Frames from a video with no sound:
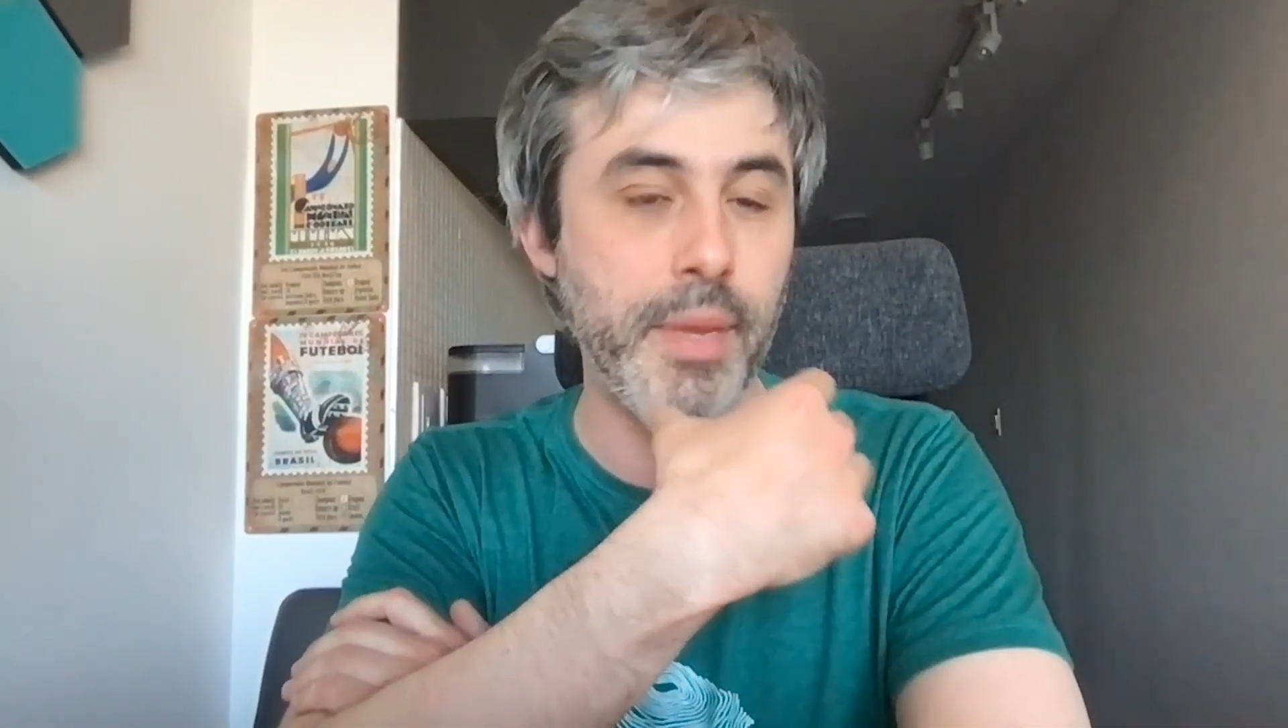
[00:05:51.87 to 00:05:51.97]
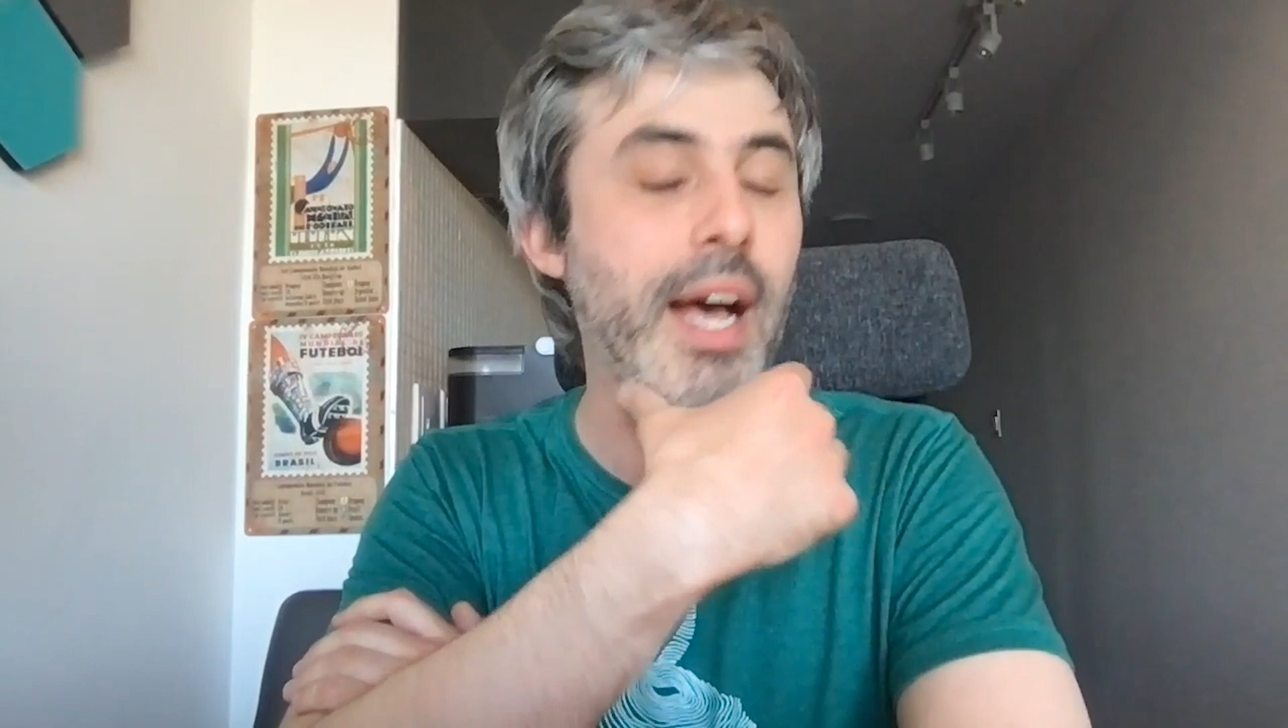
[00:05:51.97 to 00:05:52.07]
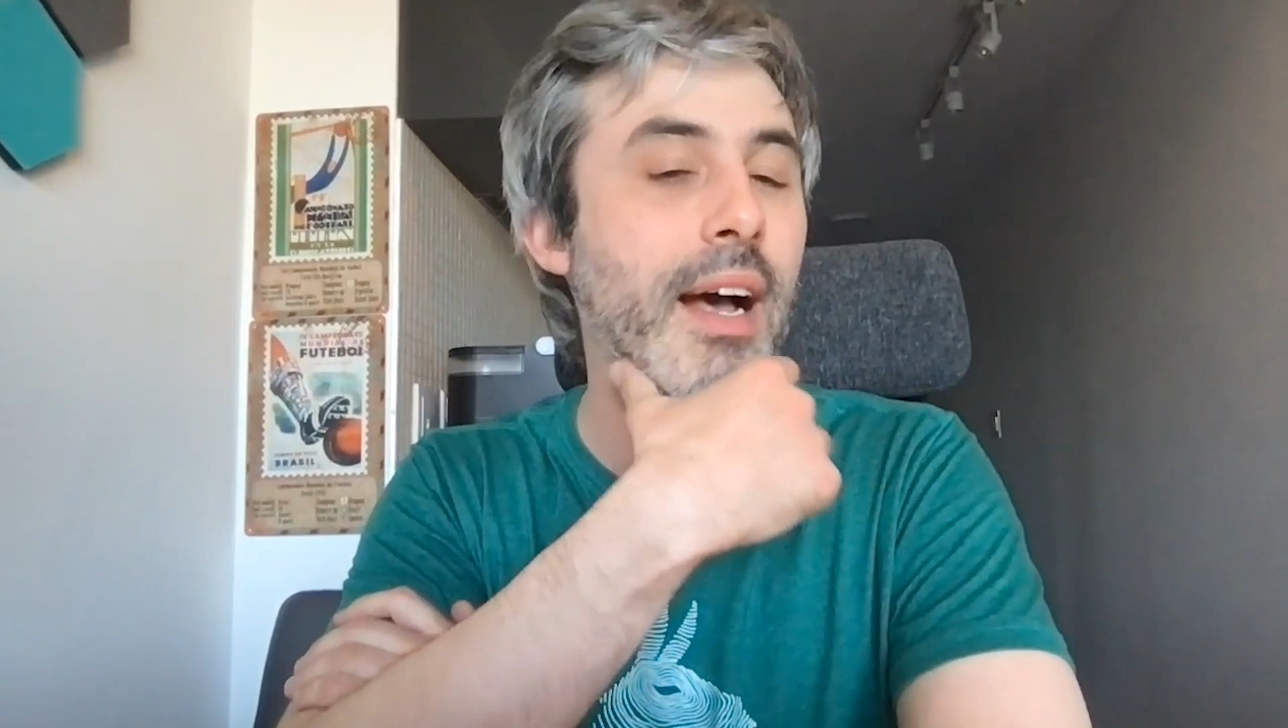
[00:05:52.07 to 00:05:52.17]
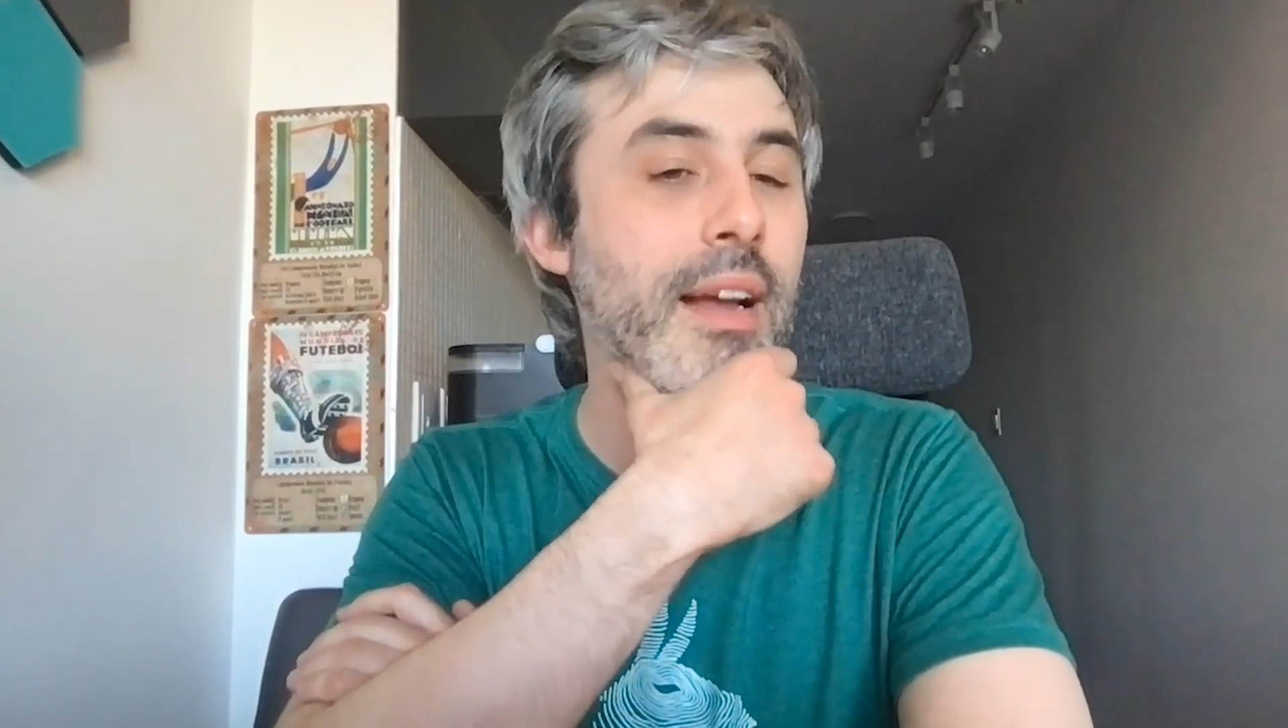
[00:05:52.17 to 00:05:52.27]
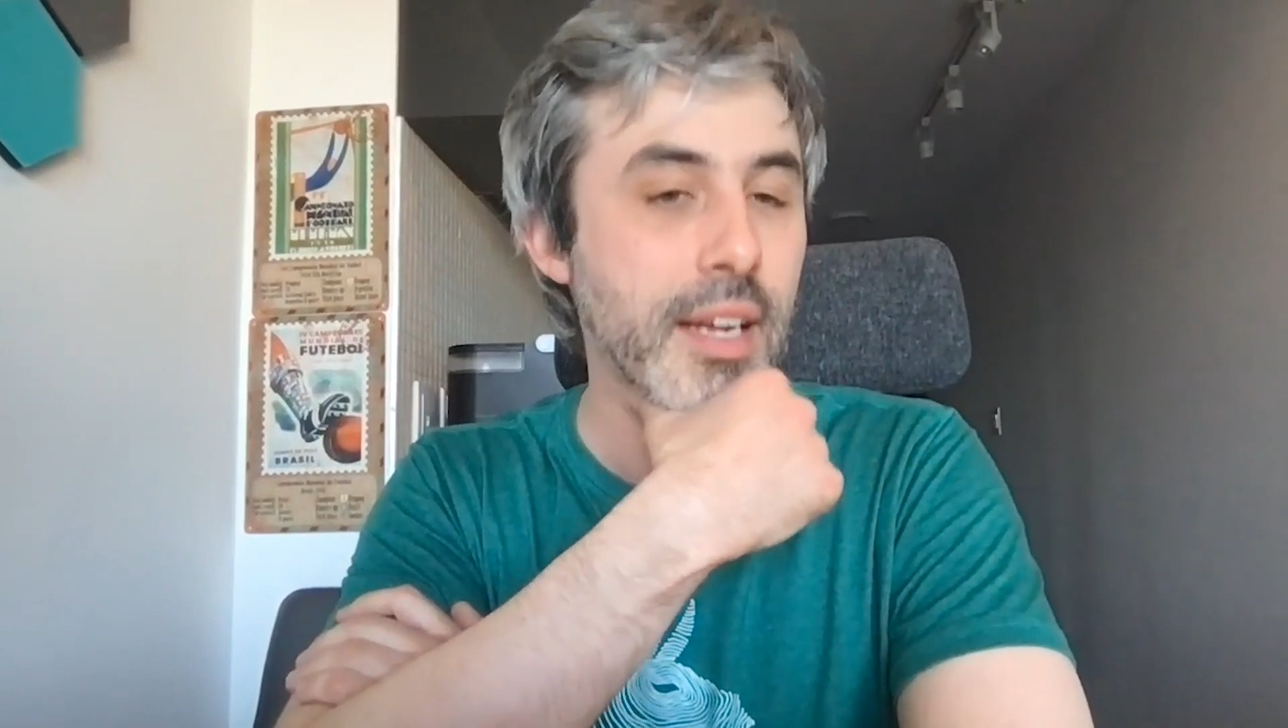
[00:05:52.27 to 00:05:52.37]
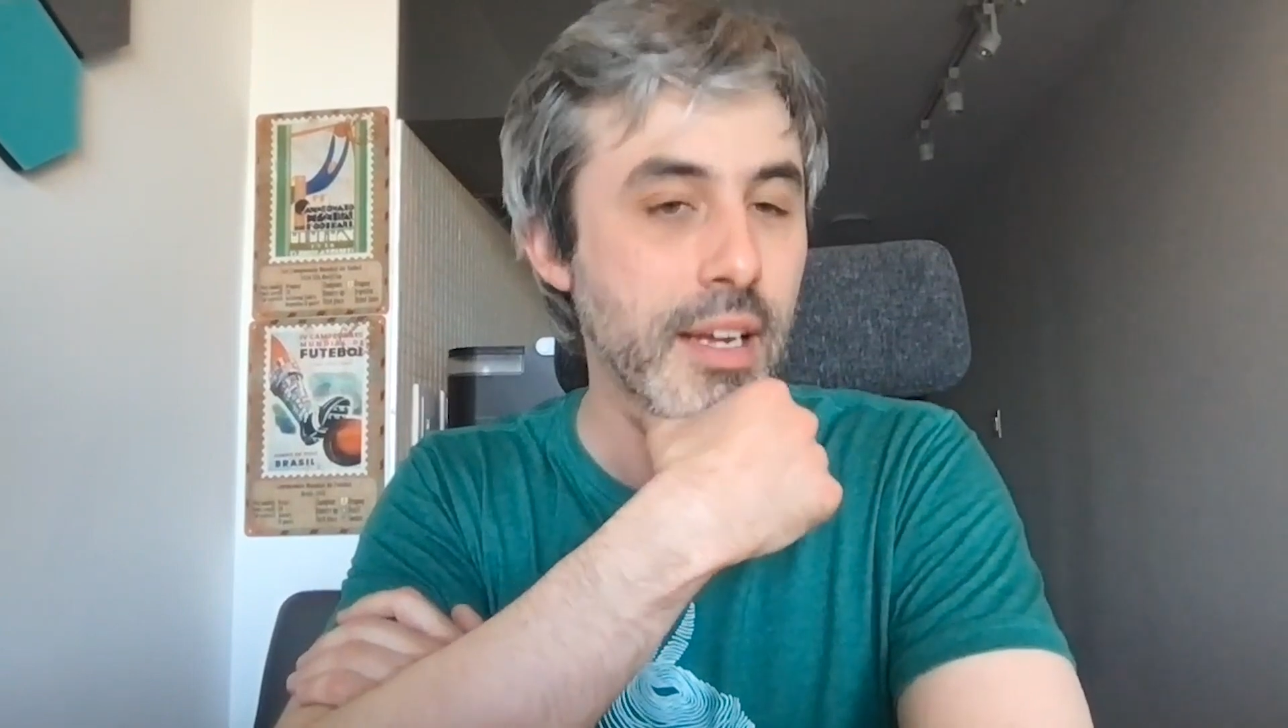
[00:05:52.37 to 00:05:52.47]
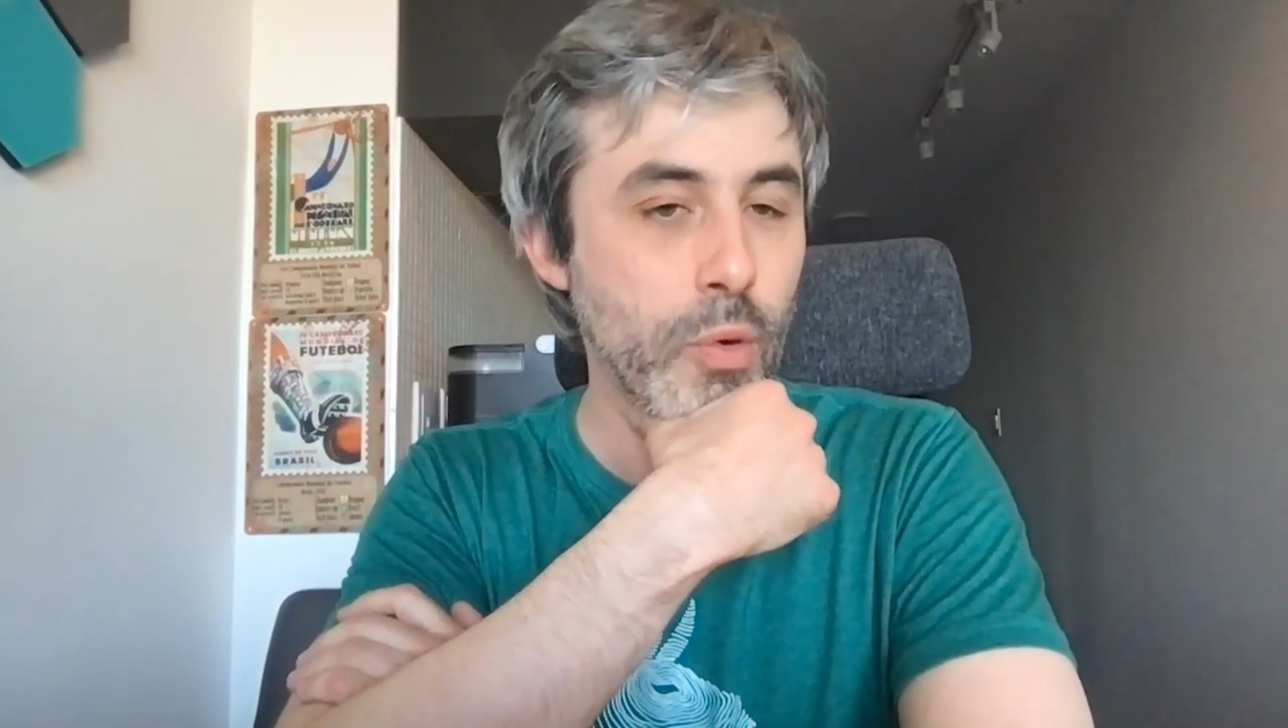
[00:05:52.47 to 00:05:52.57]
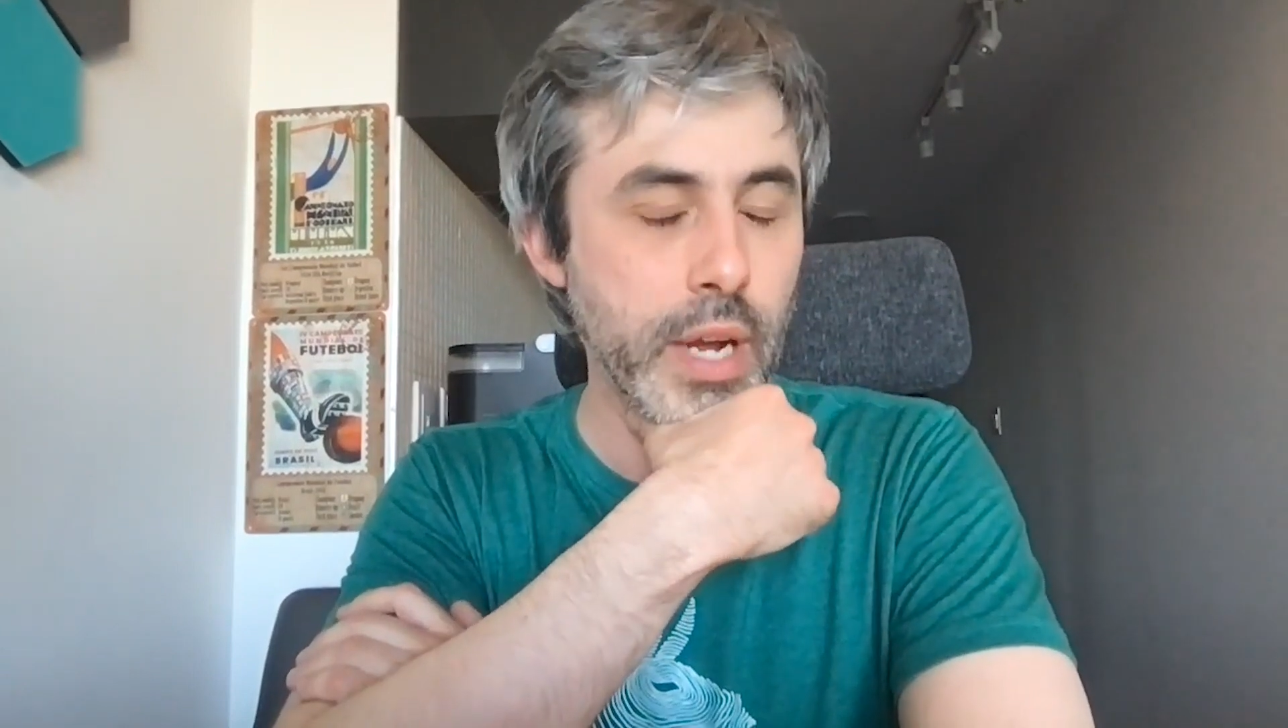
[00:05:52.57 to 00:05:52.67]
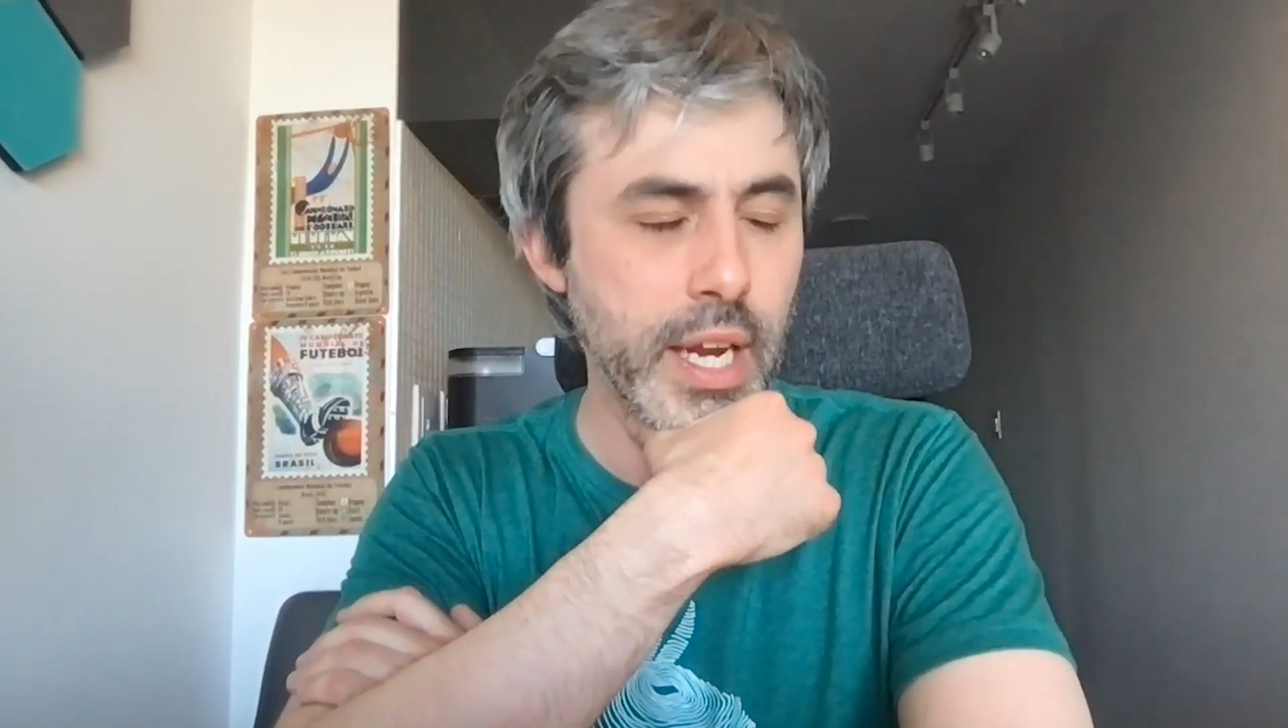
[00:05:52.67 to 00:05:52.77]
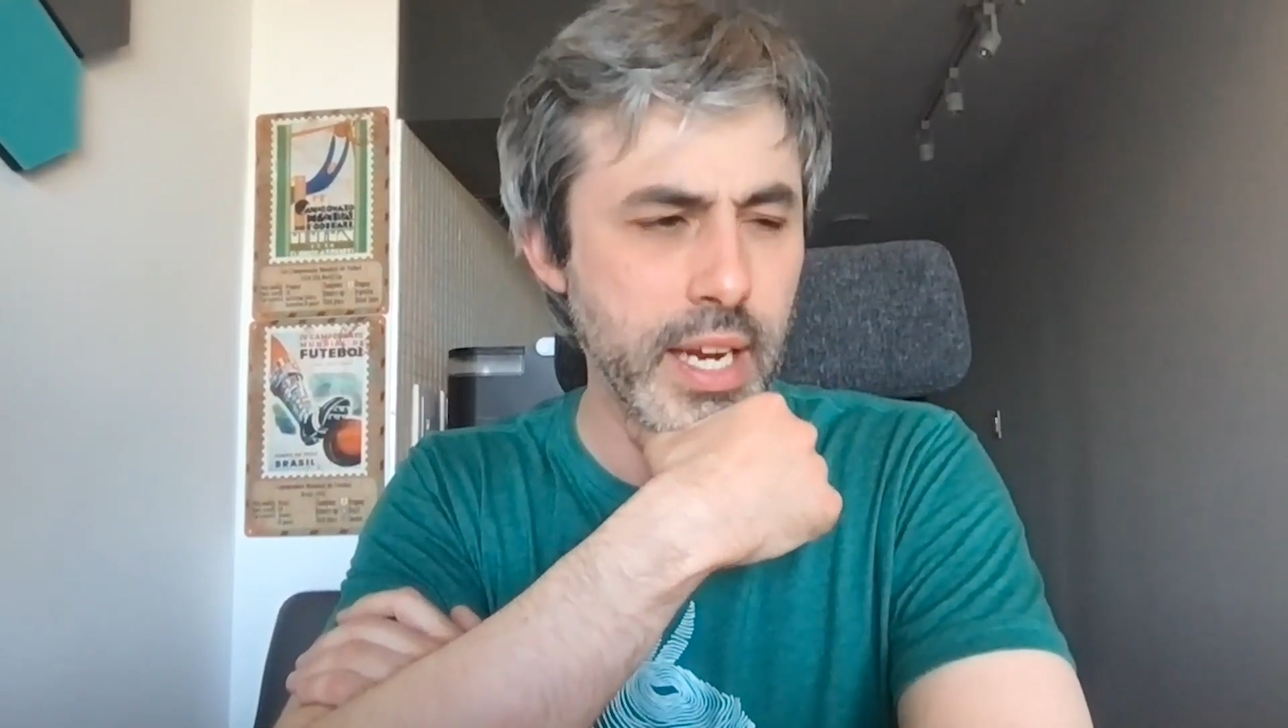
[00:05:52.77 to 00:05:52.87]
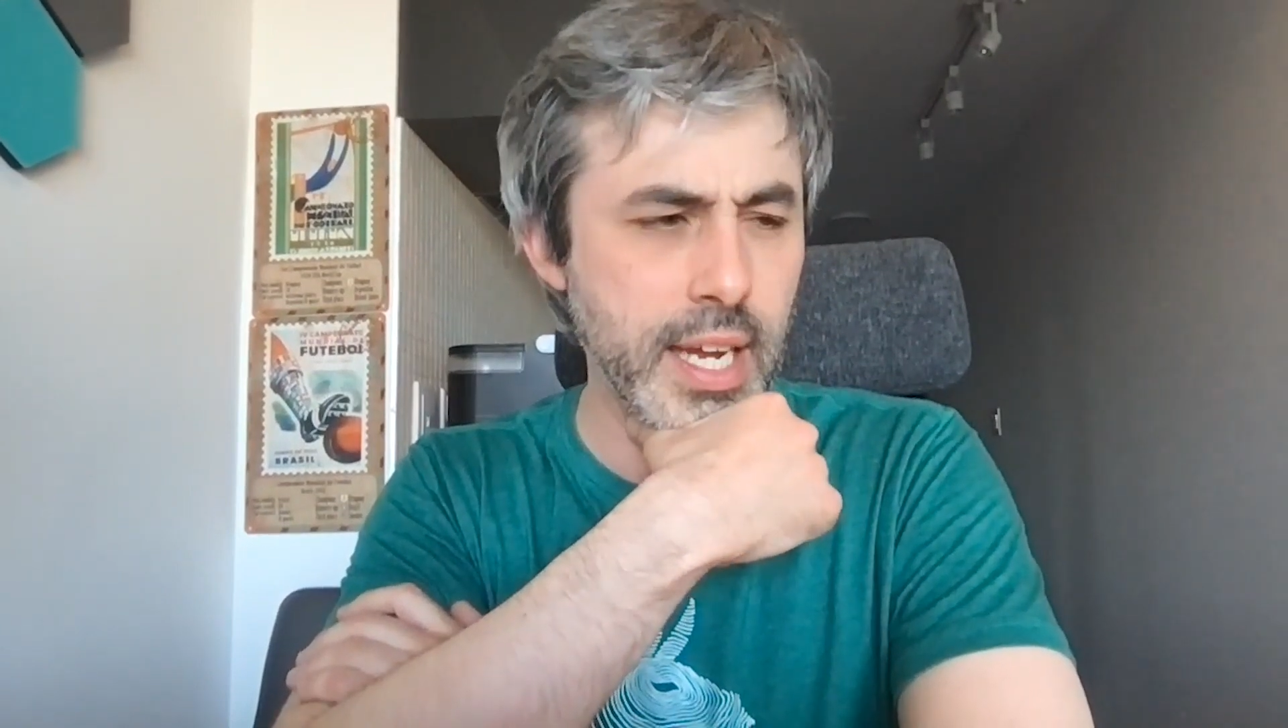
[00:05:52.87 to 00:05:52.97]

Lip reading: Yeah, when